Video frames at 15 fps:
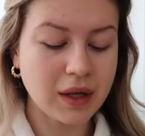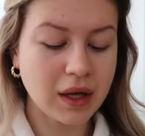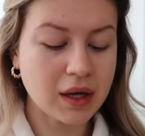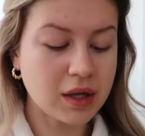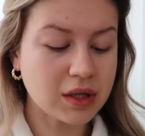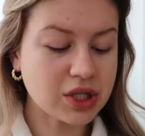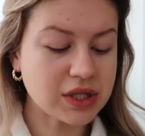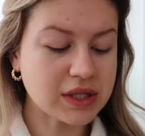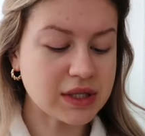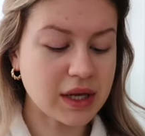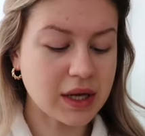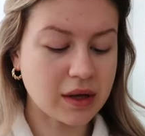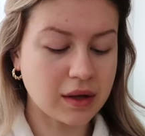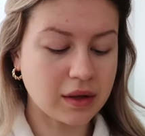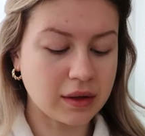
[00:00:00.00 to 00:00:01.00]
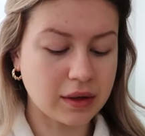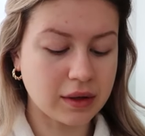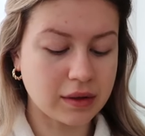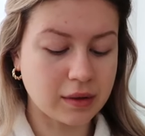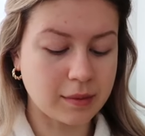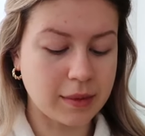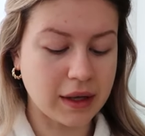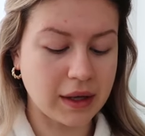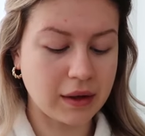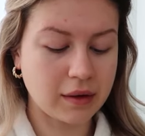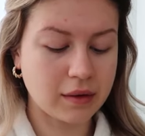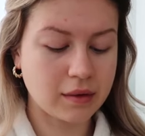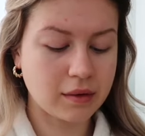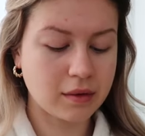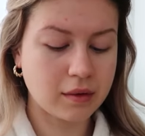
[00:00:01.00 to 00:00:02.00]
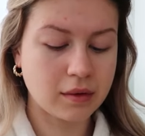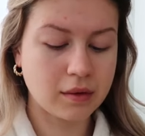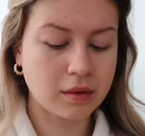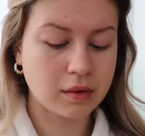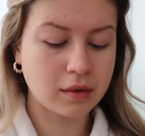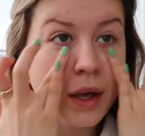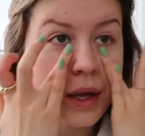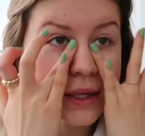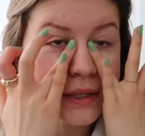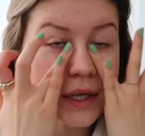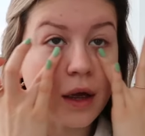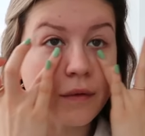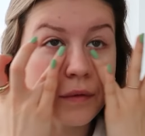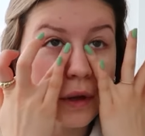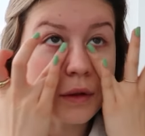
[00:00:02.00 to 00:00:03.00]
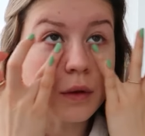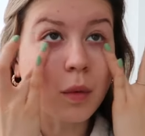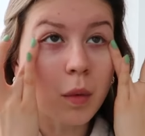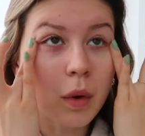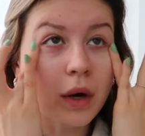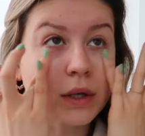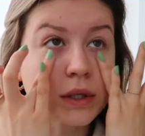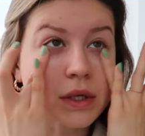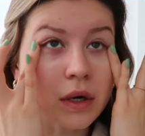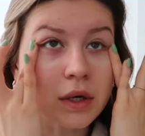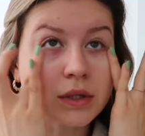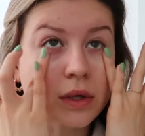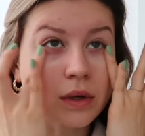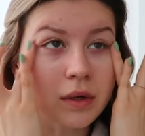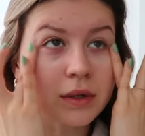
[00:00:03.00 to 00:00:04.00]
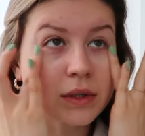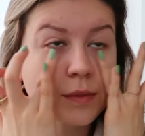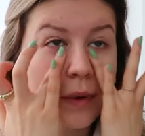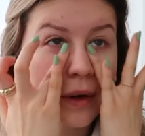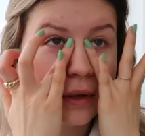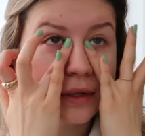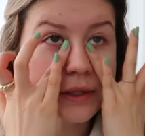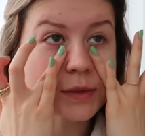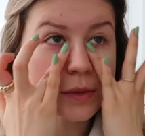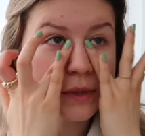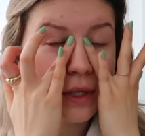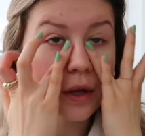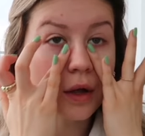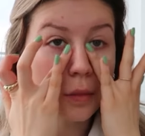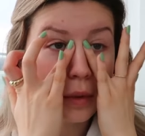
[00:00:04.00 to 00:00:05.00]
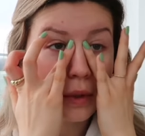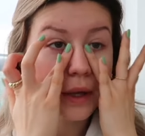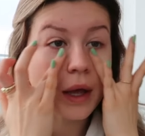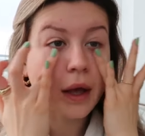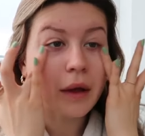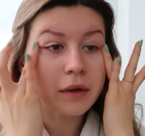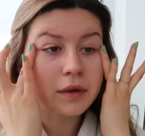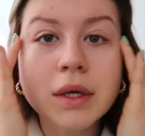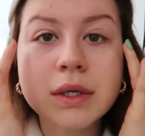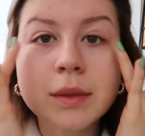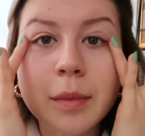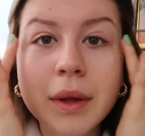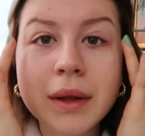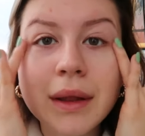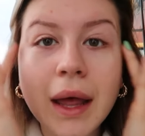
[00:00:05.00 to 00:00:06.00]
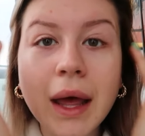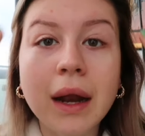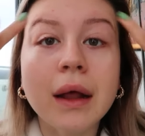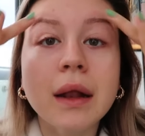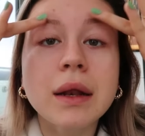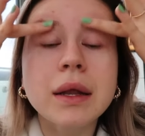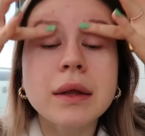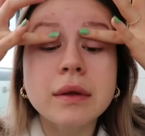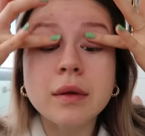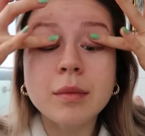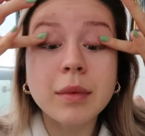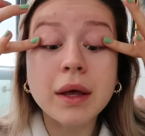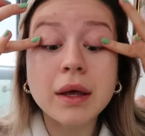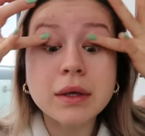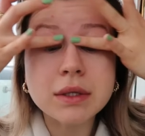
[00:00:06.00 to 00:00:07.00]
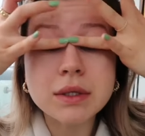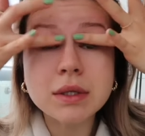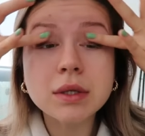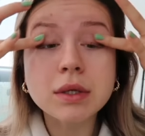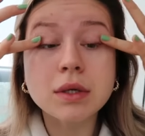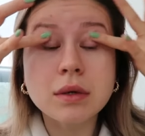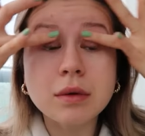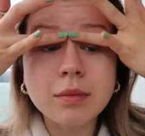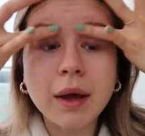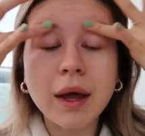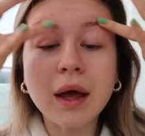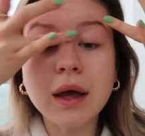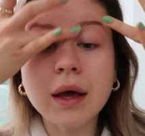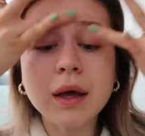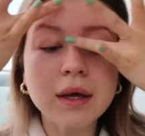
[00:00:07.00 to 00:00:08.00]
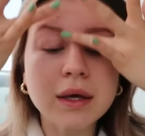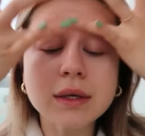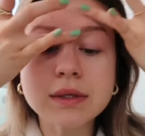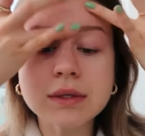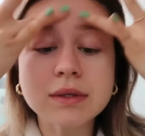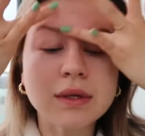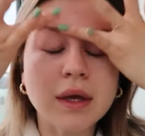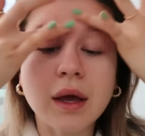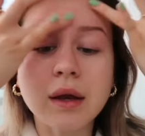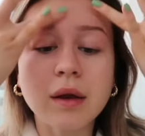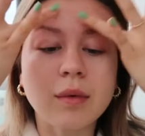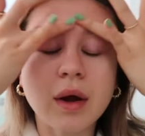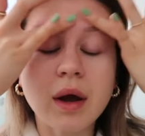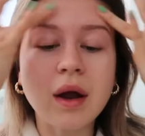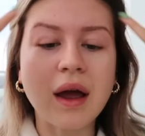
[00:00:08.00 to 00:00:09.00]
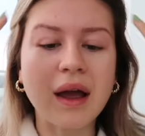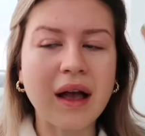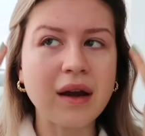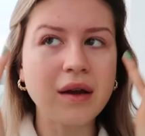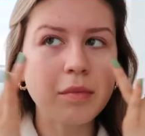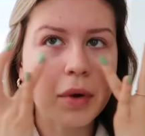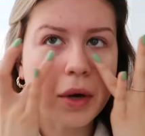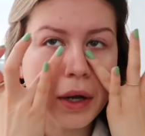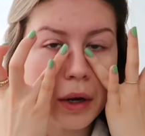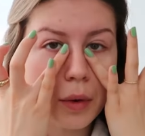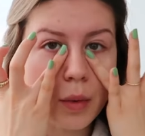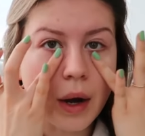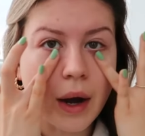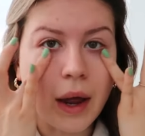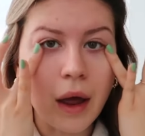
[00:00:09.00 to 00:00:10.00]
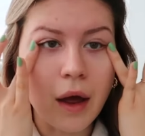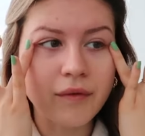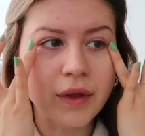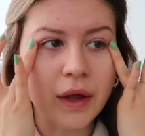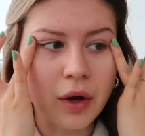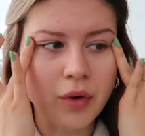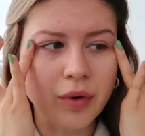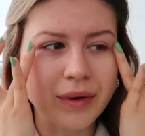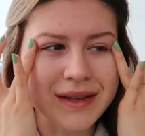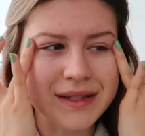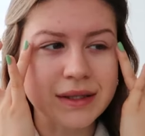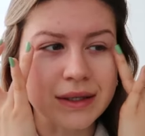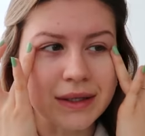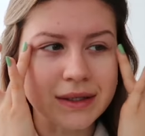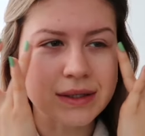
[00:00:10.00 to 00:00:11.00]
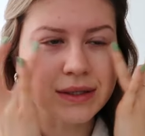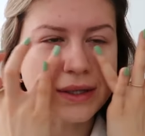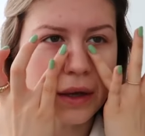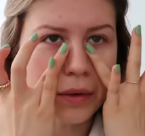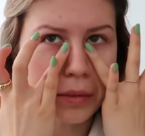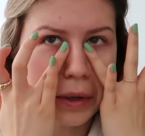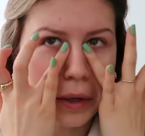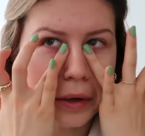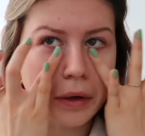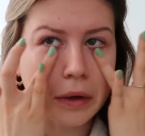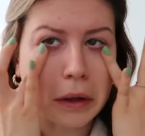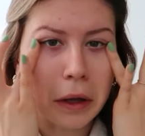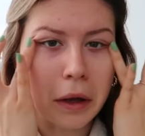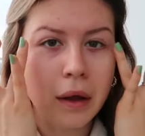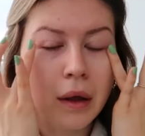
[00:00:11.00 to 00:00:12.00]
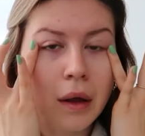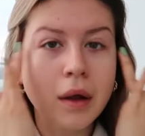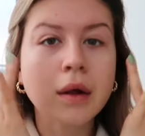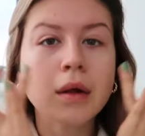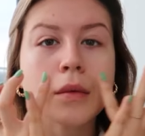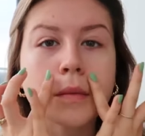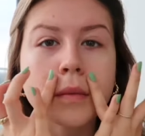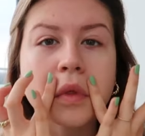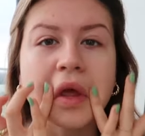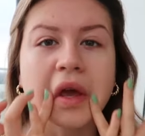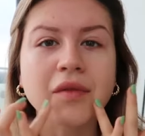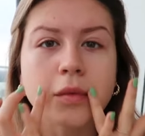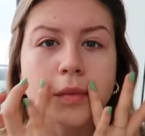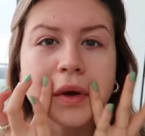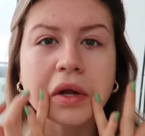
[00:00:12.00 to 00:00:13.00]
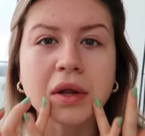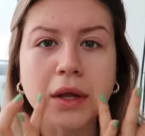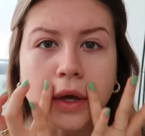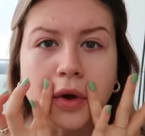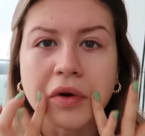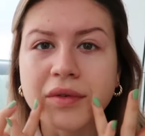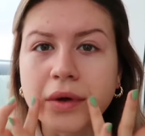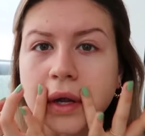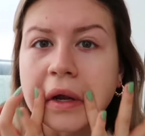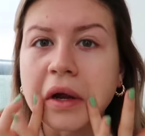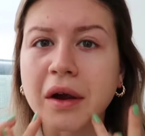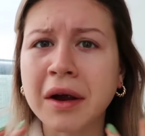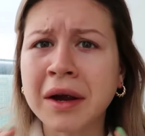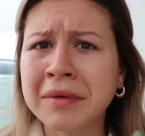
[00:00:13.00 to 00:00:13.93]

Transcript: And I'll just take a little bit because I have like the worst dark circles. Apparently it's supposed to help with that. Just put that a little bit on my eyes. Anywhere. I kind of put it where I have like creases. Is that weird? Like I even put it like over here.